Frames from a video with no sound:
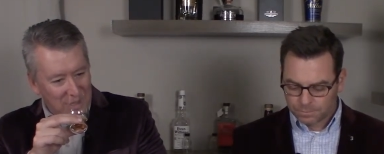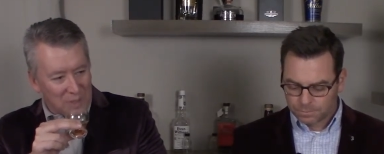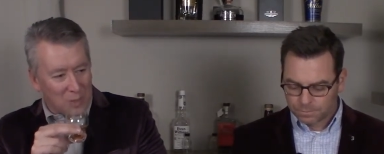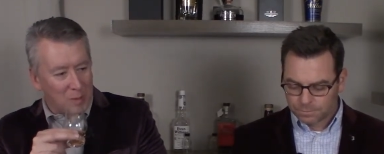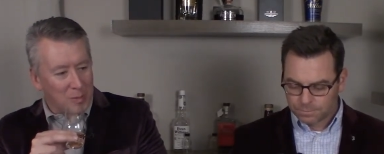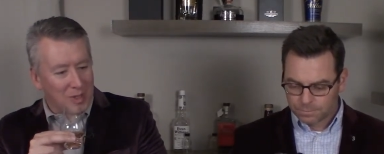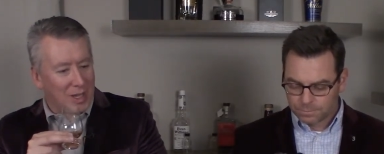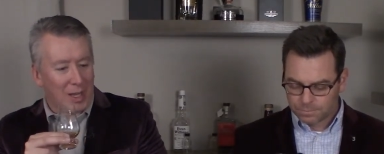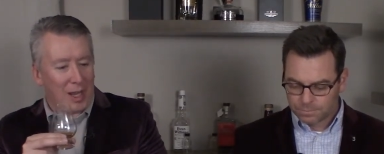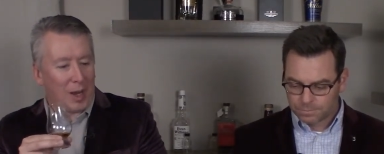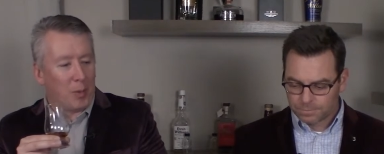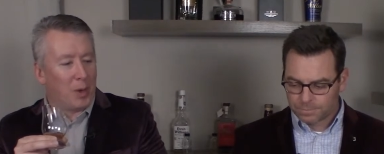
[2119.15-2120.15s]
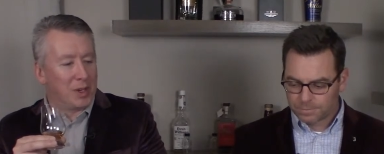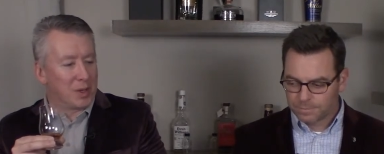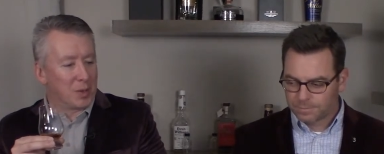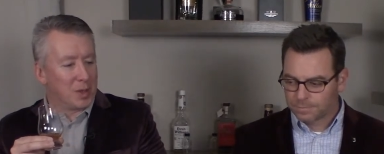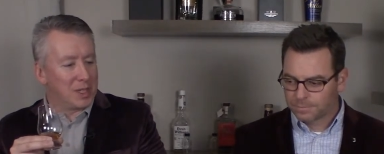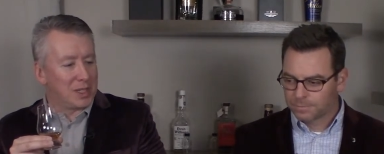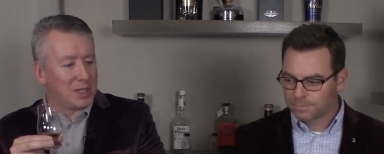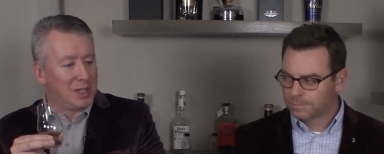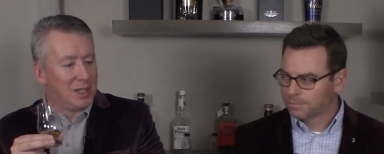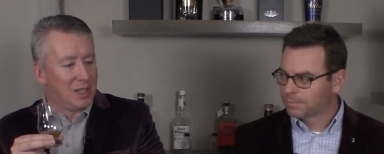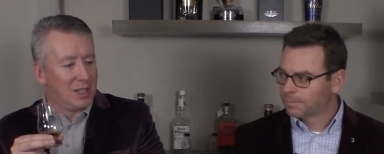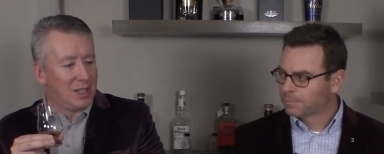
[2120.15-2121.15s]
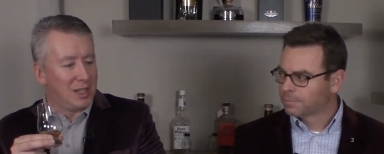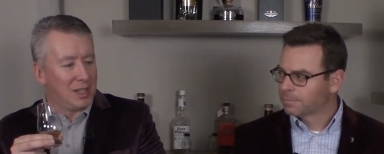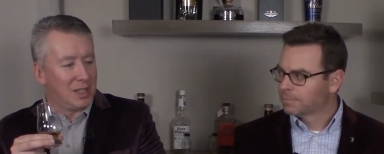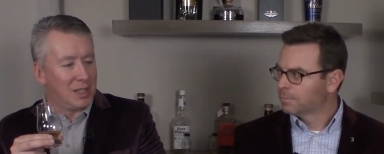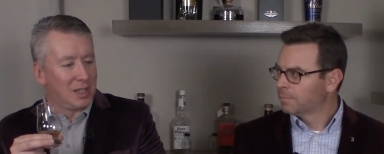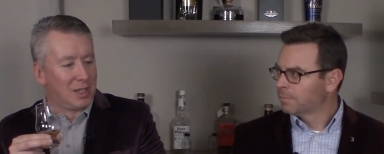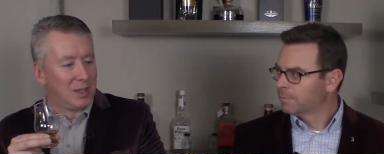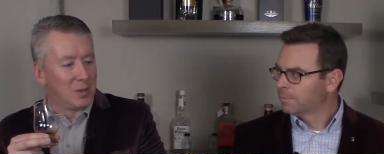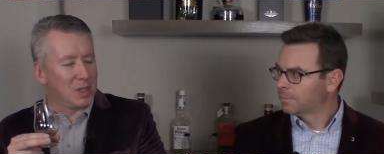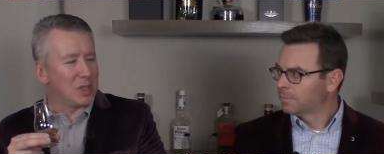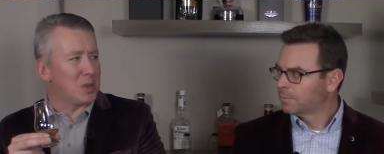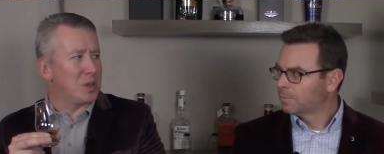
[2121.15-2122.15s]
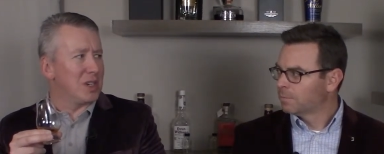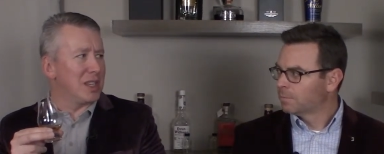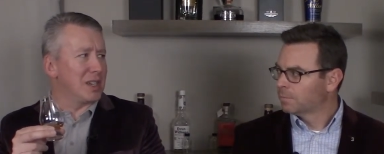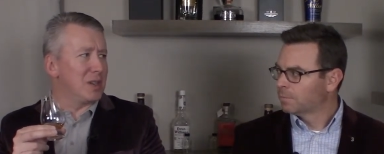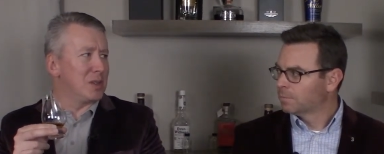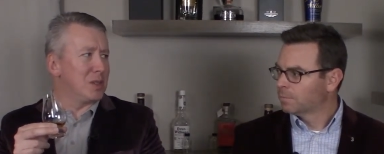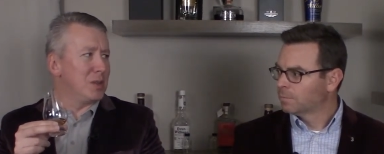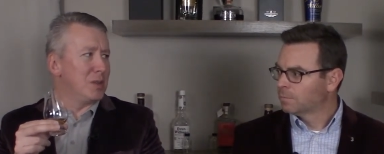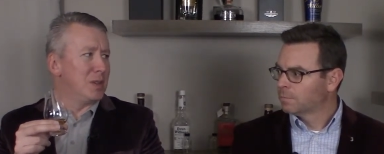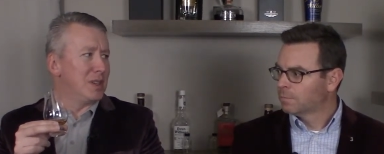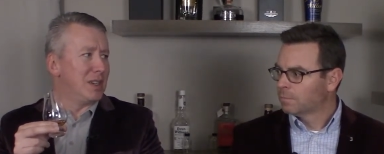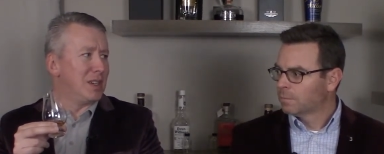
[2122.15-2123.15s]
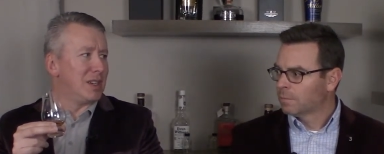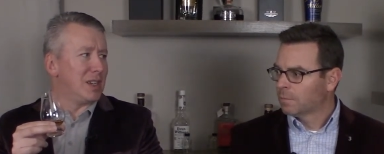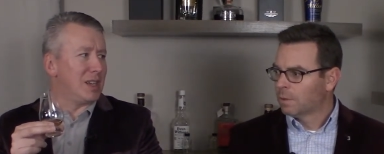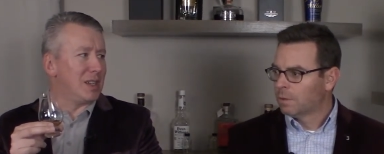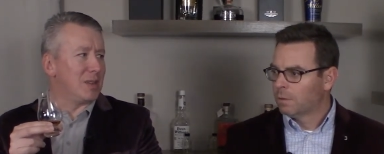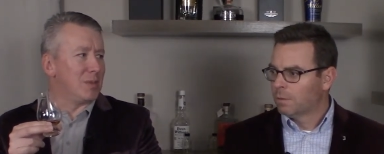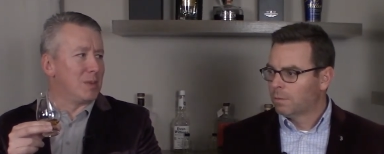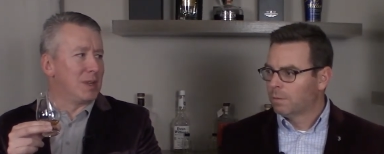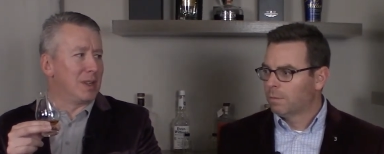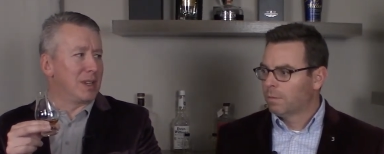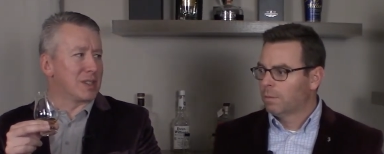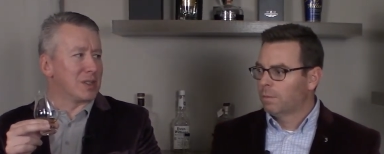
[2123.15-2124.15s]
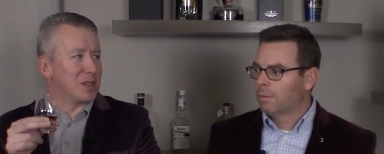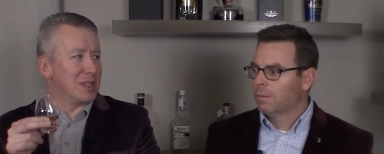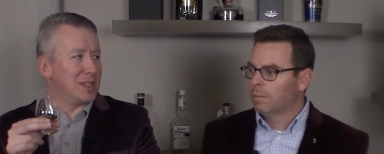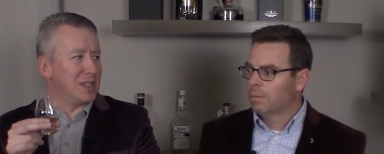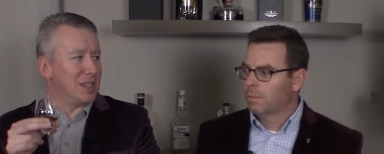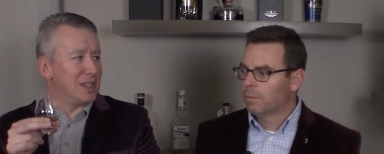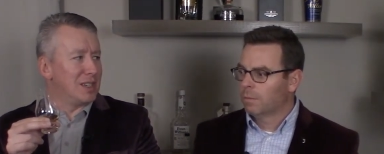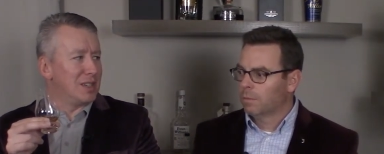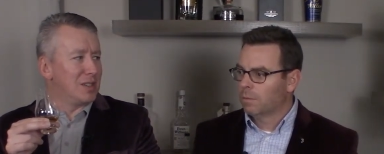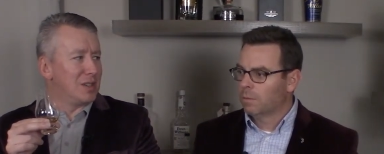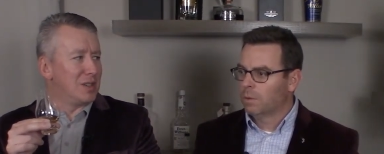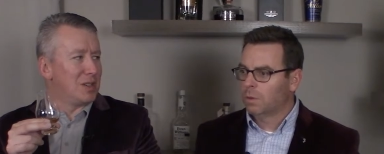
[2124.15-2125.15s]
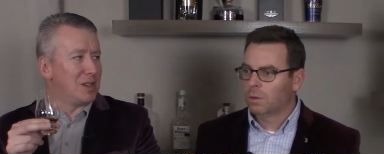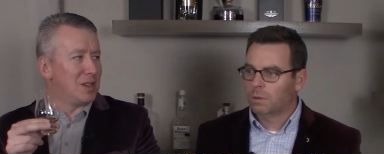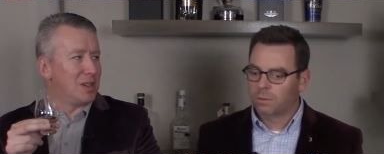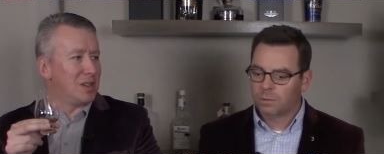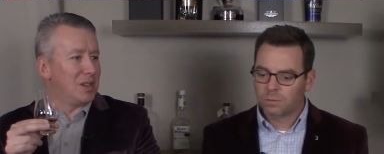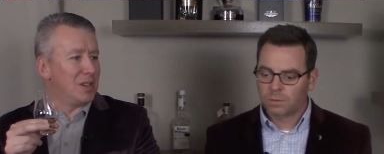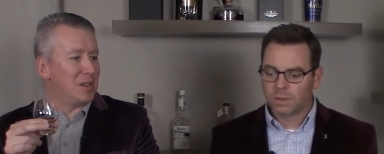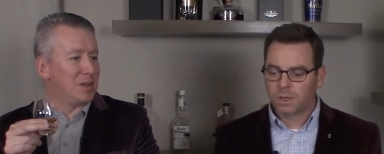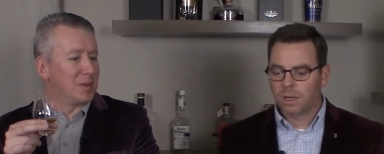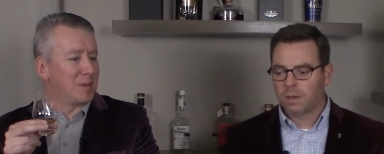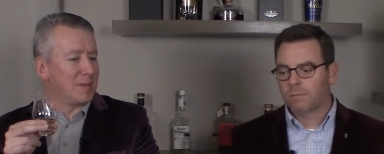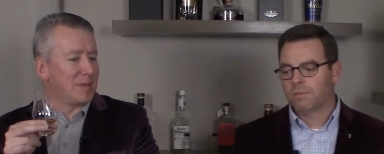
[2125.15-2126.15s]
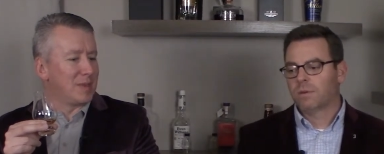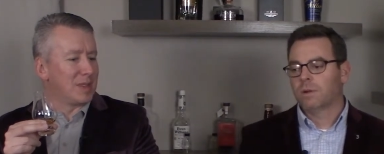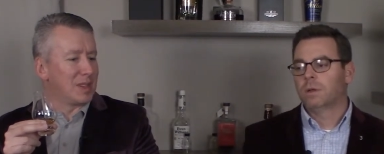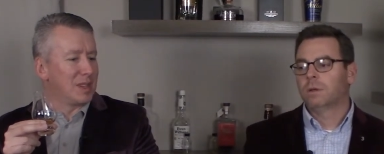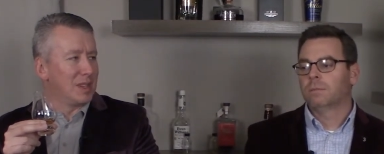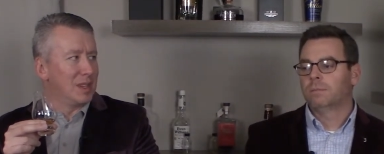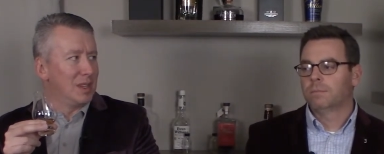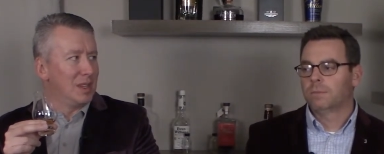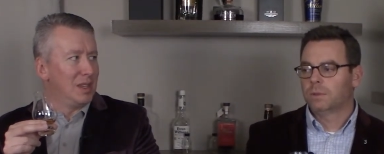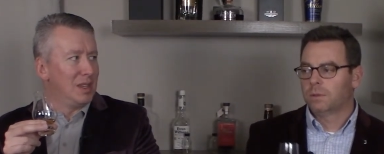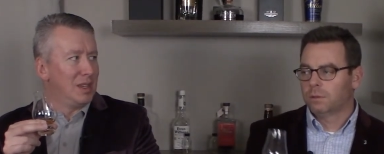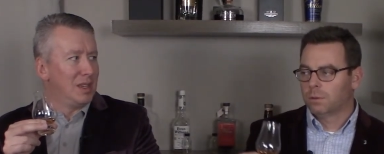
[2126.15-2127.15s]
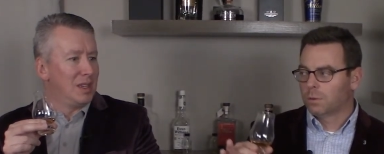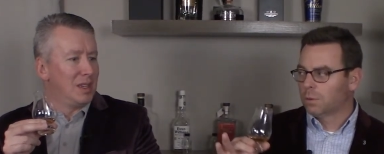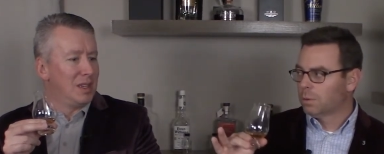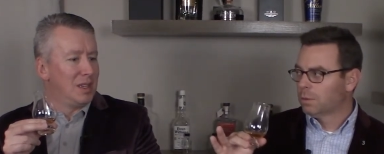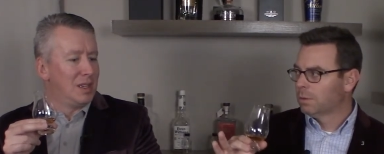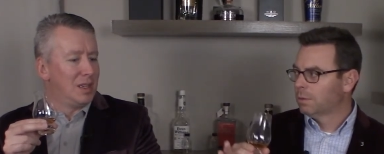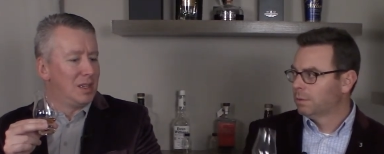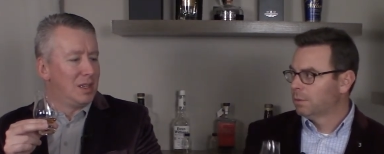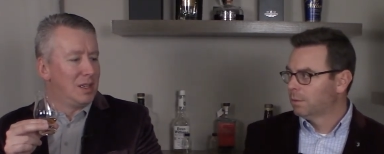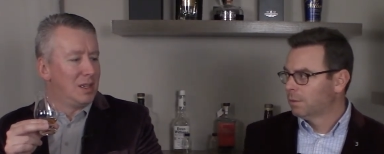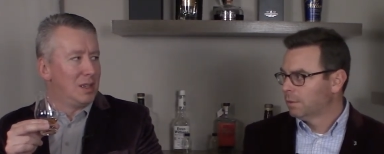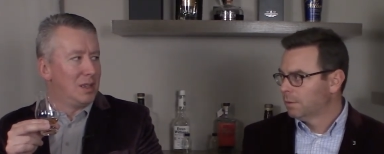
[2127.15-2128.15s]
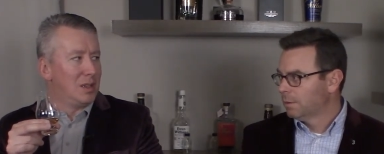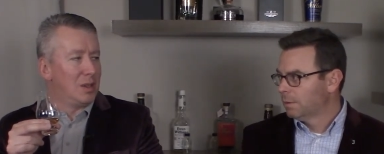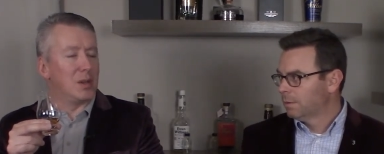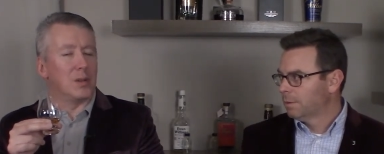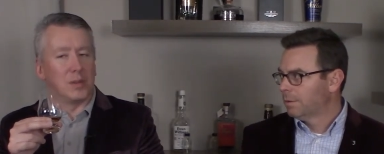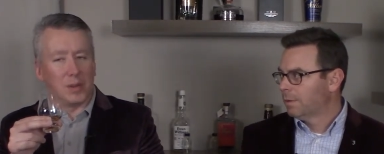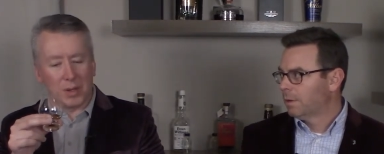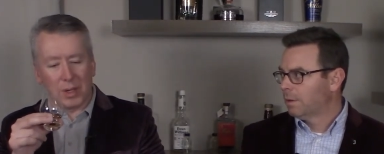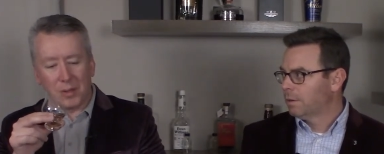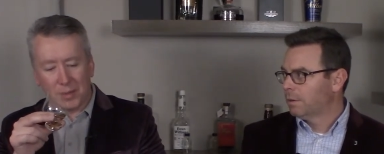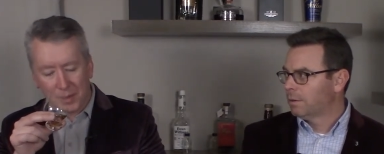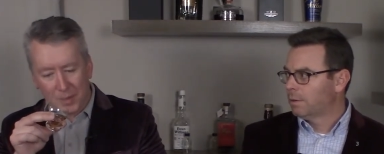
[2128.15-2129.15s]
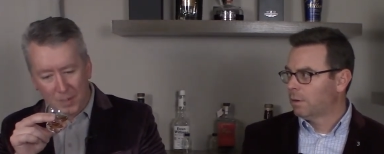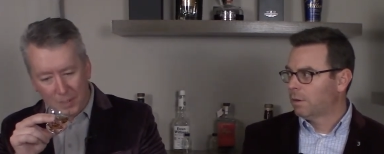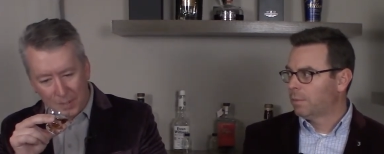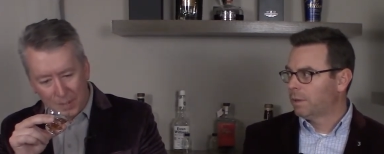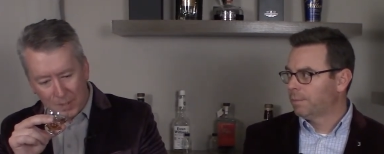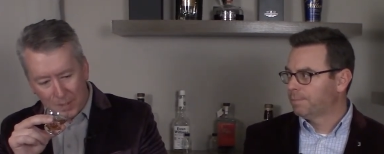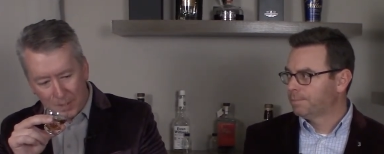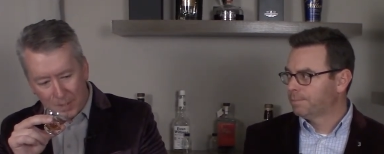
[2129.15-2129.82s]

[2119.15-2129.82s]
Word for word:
Speaker 1: So I'm I, I wonder which which store did they go to? Uh, Elixir, didn't they?
Speaker 2: No, this one no? came from the local. Oh, all right. R&B.